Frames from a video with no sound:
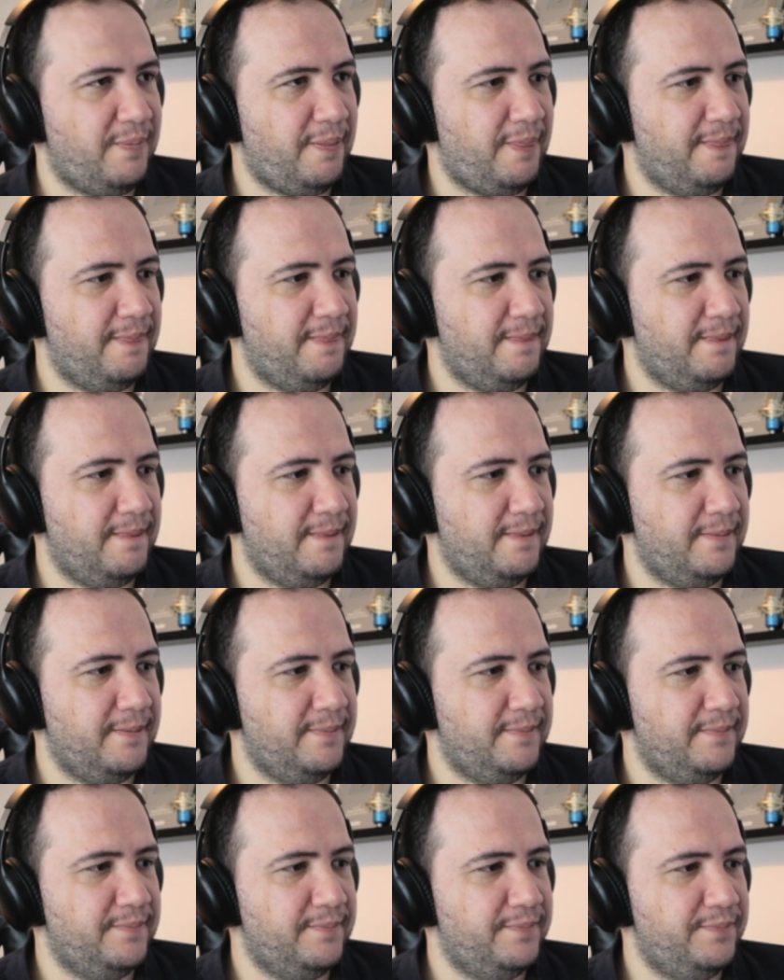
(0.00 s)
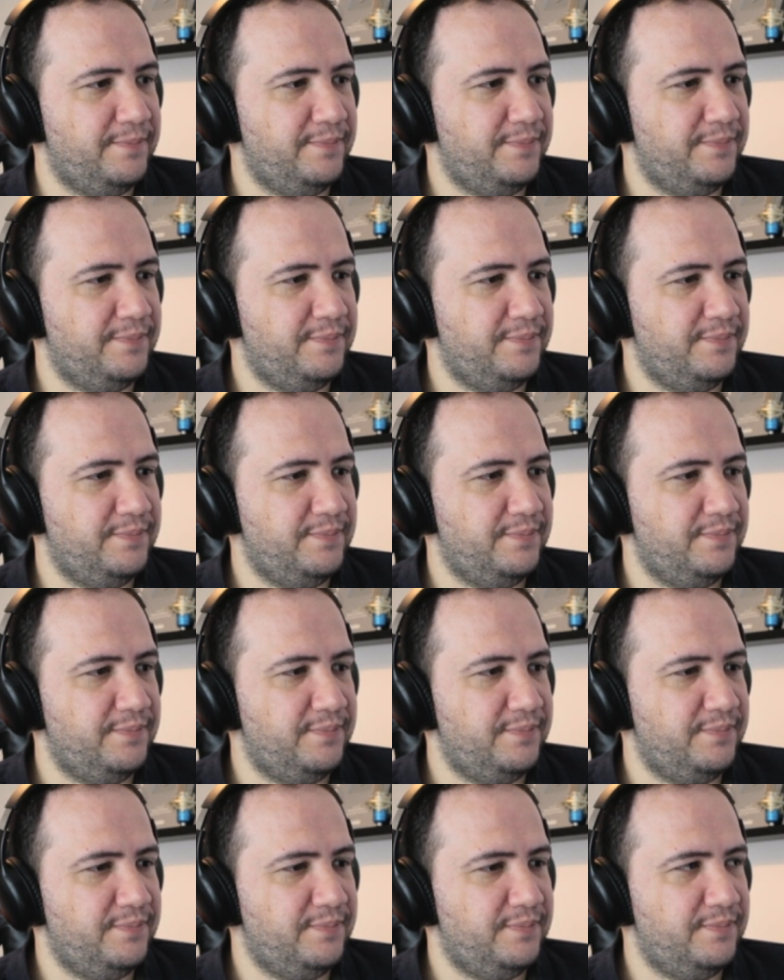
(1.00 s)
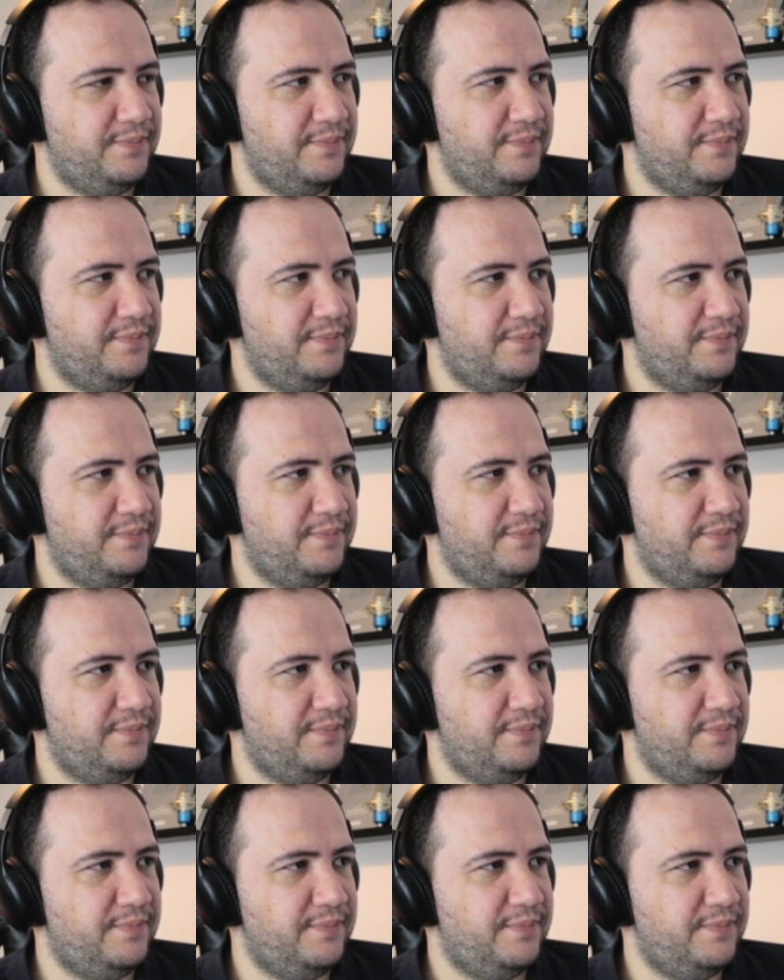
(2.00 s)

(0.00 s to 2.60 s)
(silence)